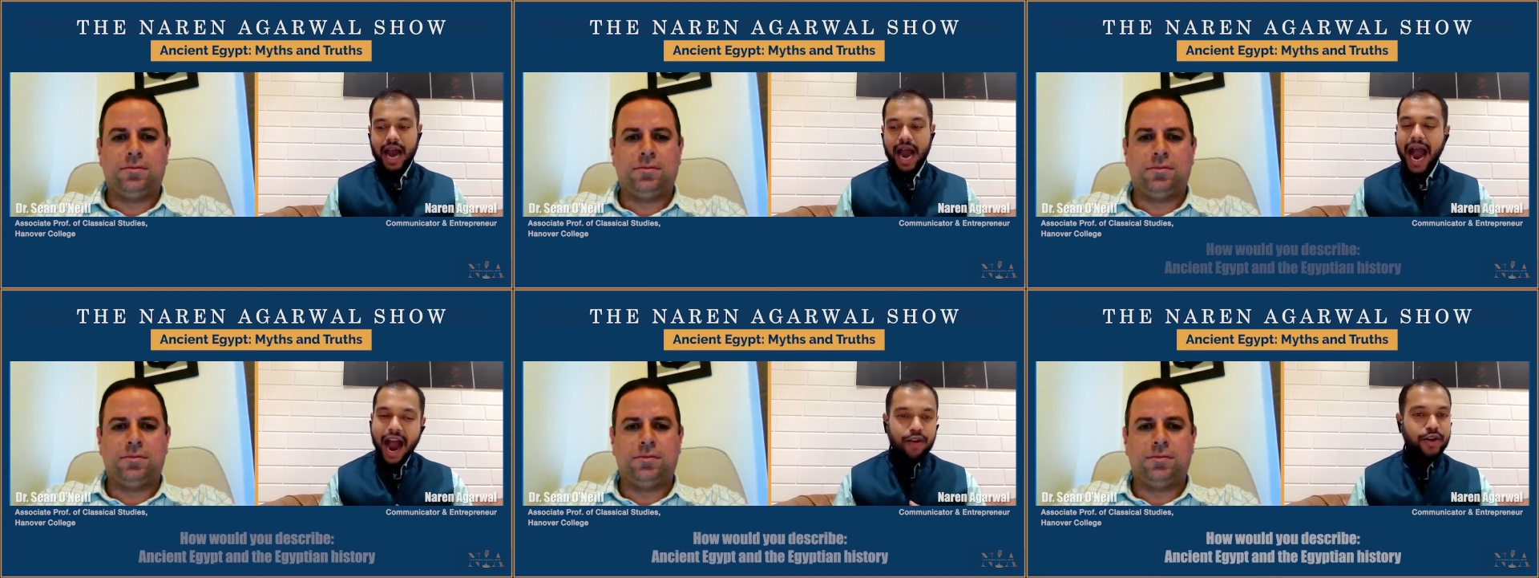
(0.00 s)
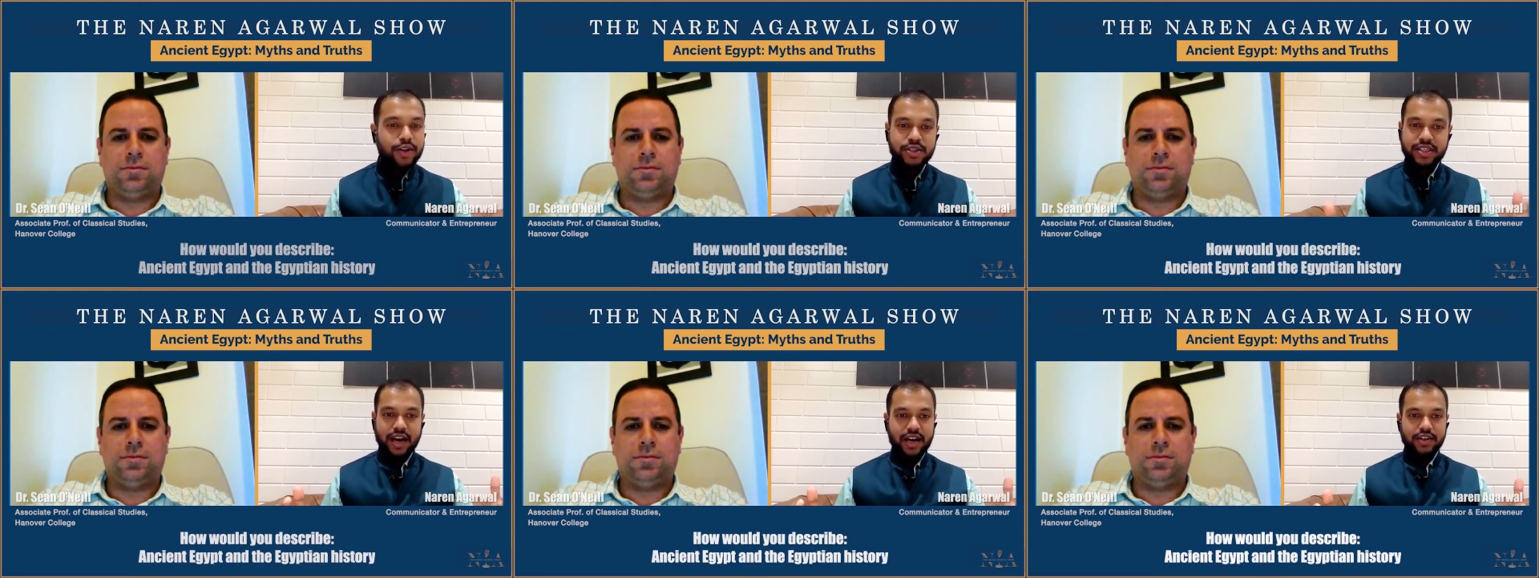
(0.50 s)
Speaker 1: How do
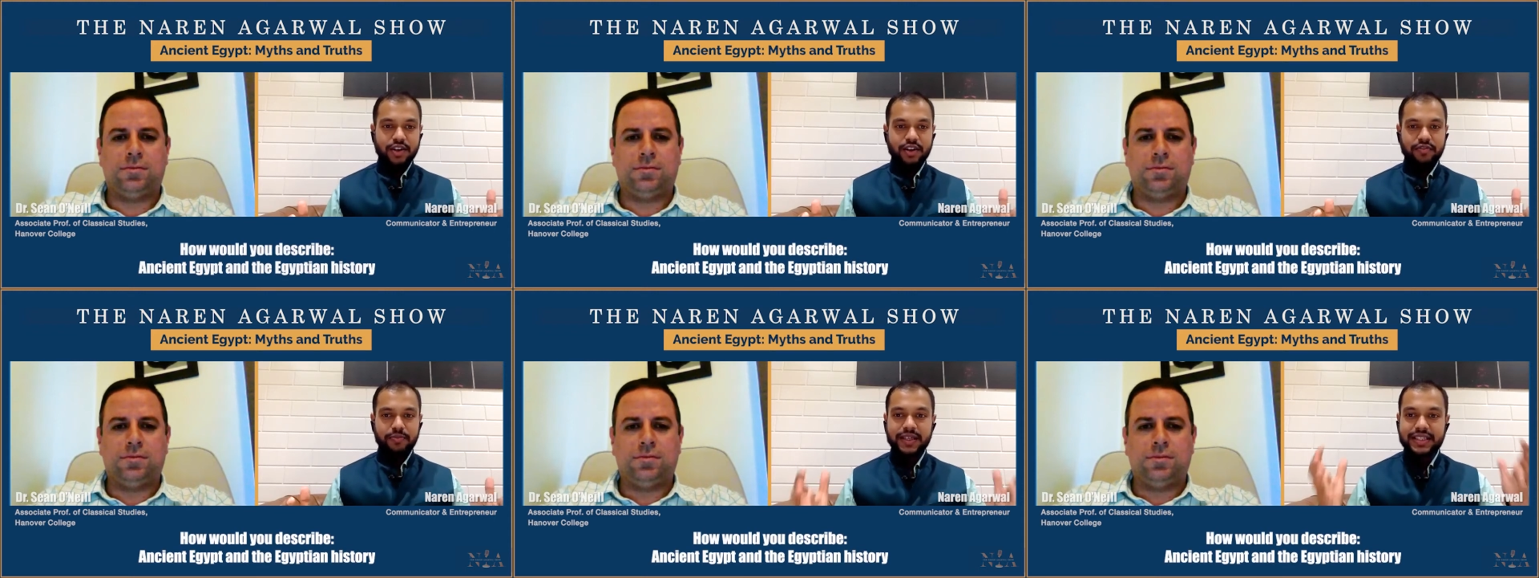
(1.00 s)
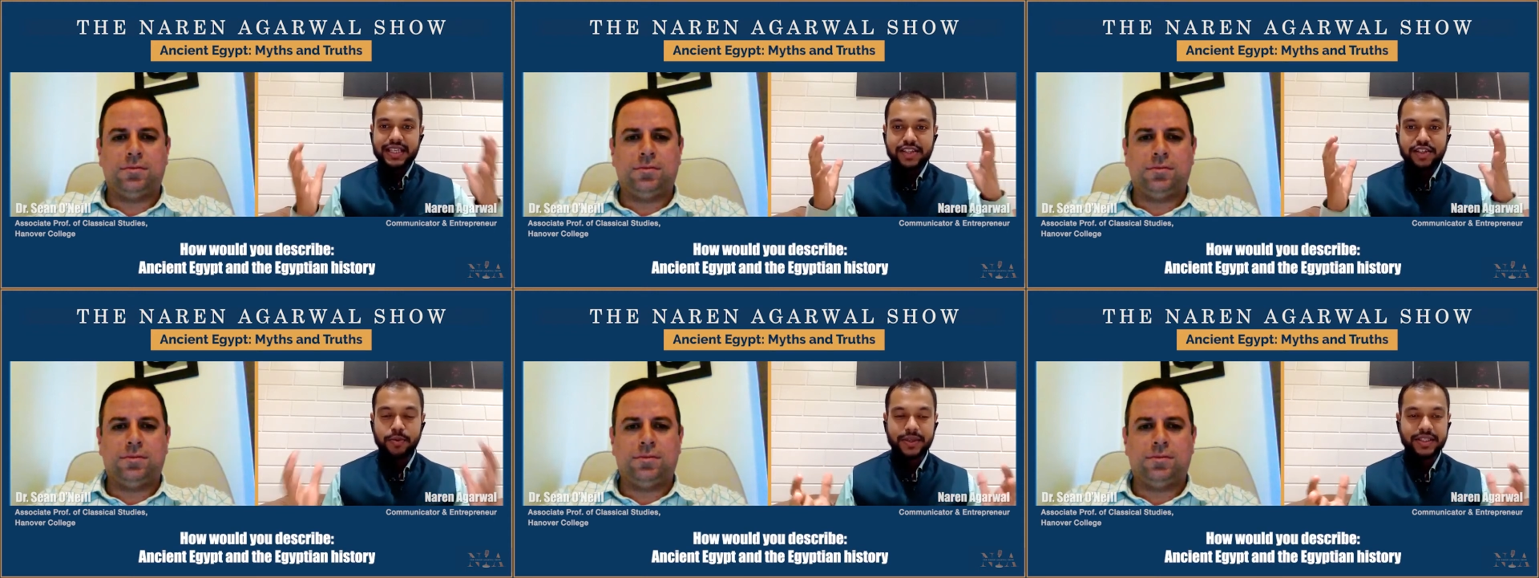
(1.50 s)
you start off? Because
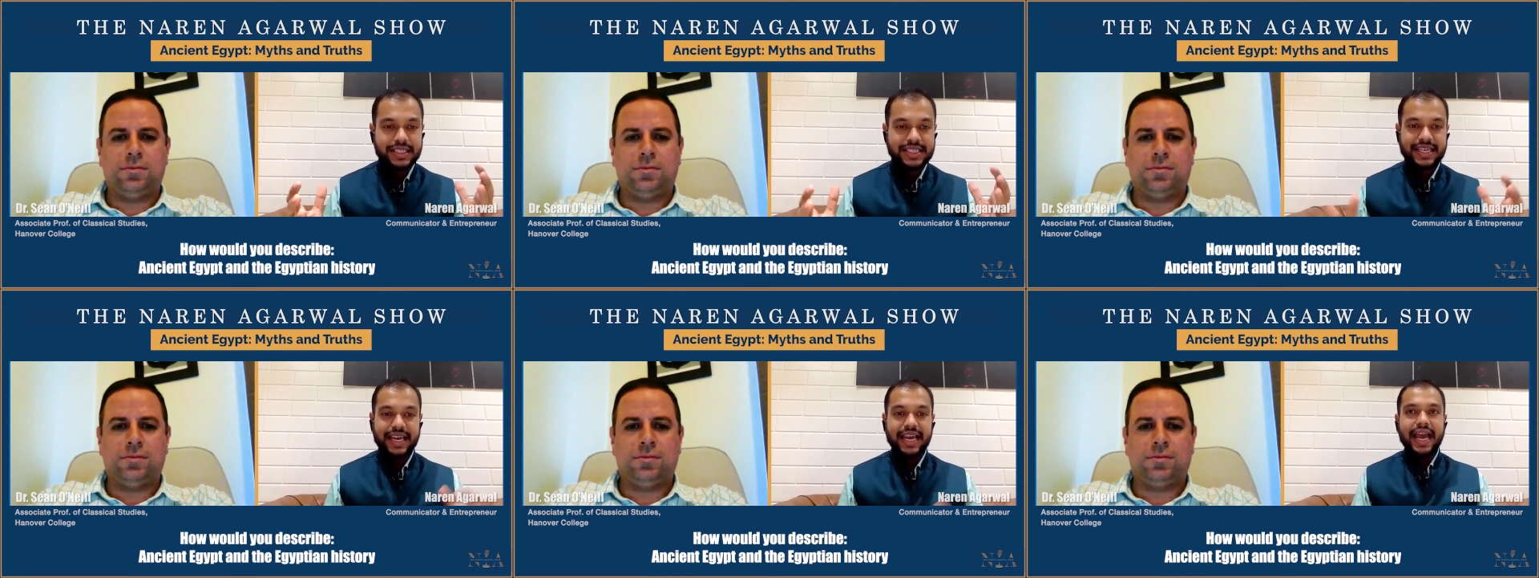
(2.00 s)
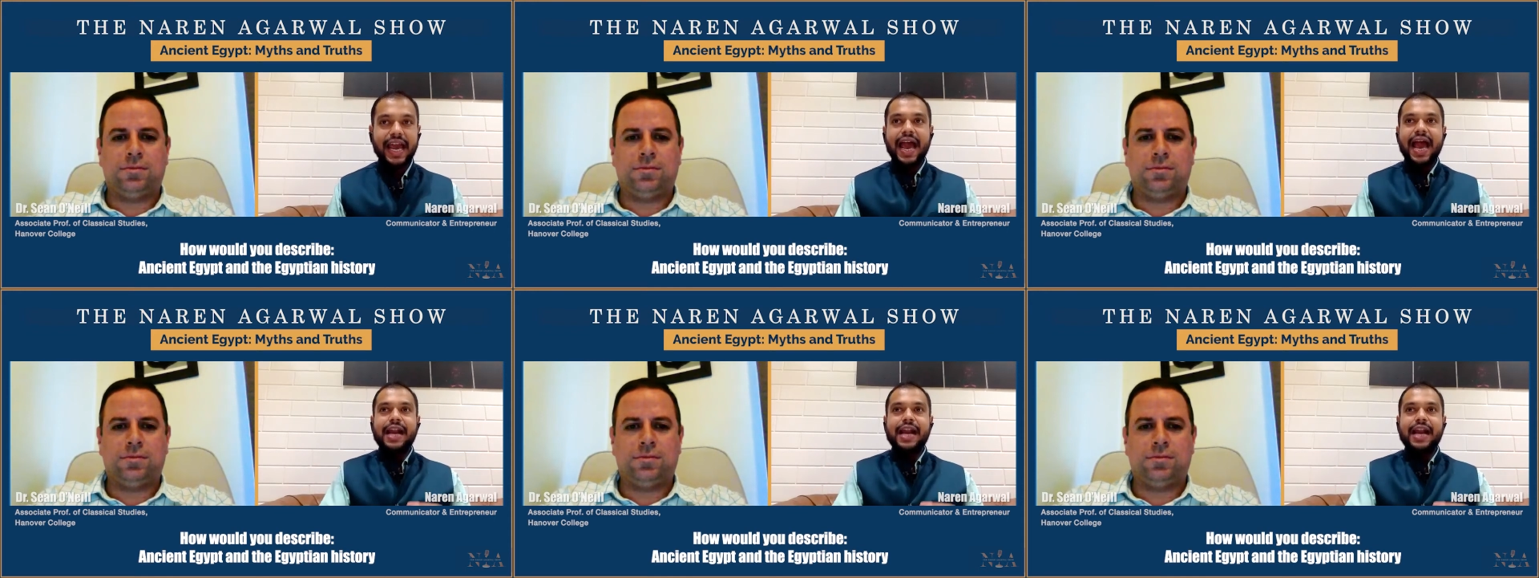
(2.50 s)
there's so much to say.